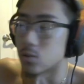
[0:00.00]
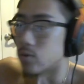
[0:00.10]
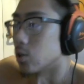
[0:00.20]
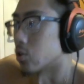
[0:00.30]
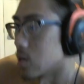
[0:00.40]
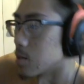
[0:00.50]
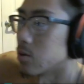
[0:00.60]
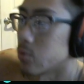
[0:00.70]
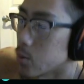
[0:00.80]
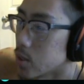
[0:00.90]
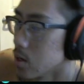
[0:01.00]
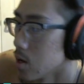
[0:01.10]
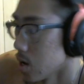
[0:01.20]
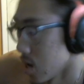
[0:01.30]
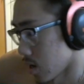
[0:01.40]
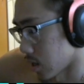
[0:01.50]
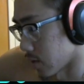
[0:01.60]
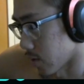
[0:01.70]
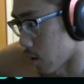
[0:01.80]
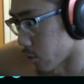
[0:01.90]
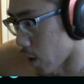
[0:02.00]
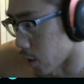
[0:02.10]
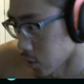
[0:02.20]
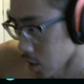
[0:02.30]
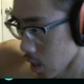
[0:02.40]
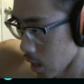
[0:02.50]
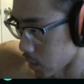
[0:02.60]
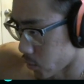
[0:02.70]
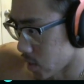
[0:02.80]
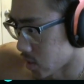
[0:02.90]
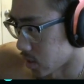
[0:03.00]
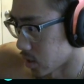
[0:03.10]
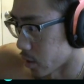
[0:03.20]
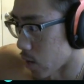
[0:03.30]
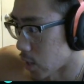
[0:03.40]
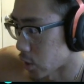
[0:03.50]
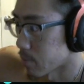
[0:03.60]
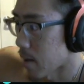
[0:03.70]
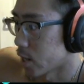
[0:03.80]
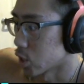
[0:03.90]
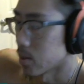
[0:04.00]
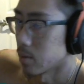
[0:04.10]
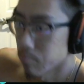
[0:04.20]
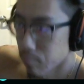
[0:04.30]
finish reading before we give our thoughts. Increasing the duration of banishment.